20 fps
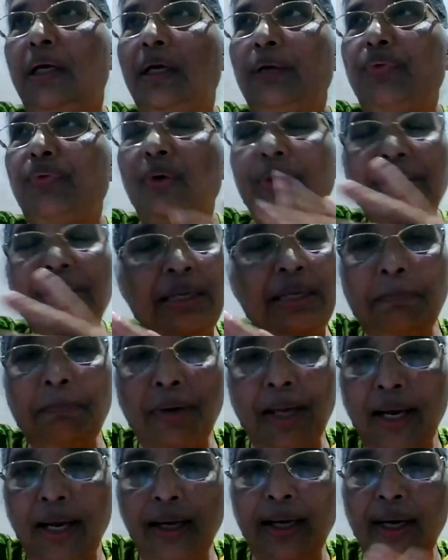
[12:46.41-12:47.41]
for the
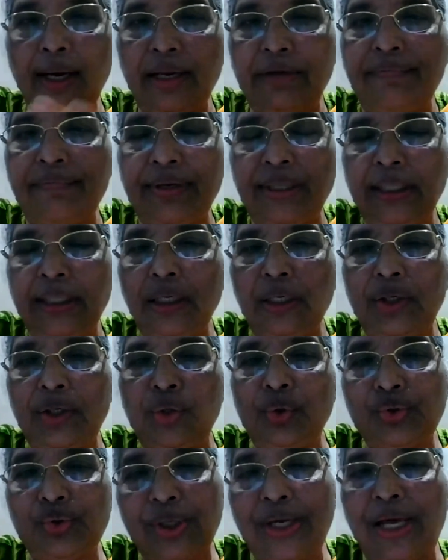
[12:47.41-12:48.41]
implant and everything,
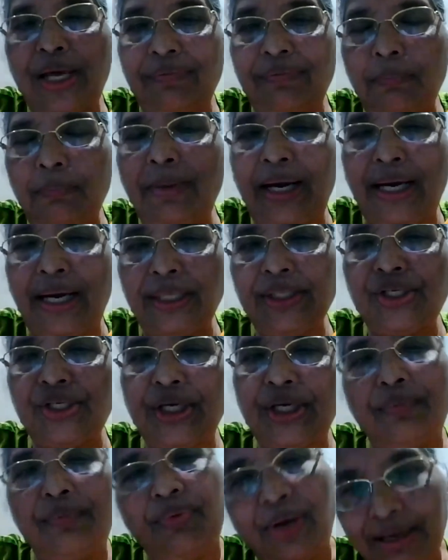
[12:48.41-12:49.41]
you should have a
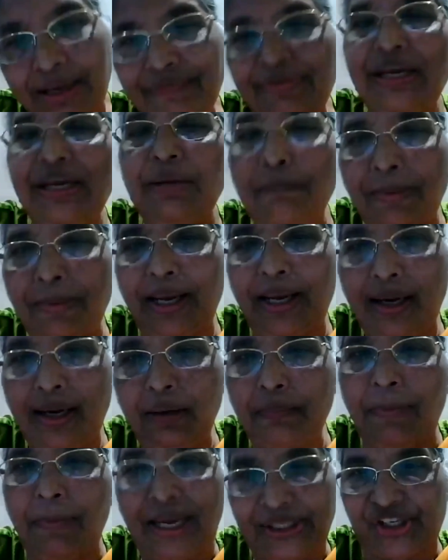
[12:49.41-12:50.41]
biological for every
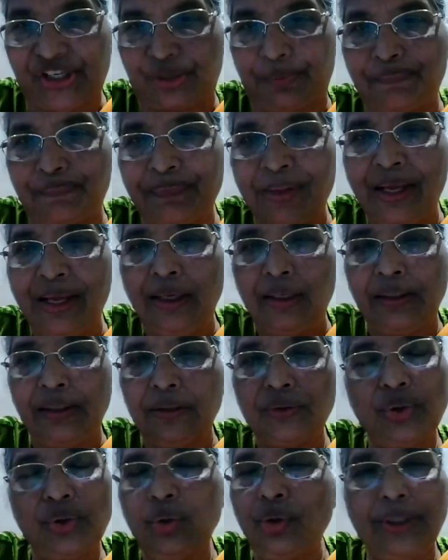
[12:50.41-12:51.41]
implant batch.
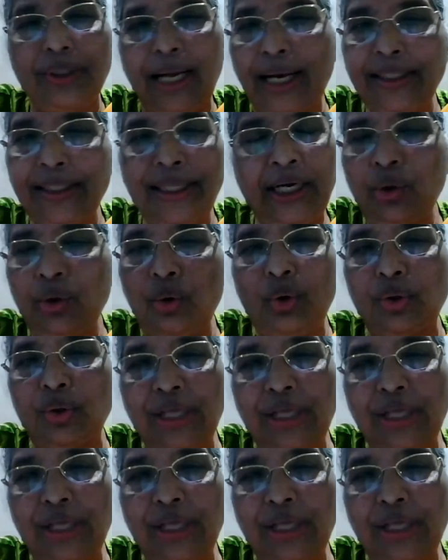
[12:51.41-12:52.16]
So that they don't do.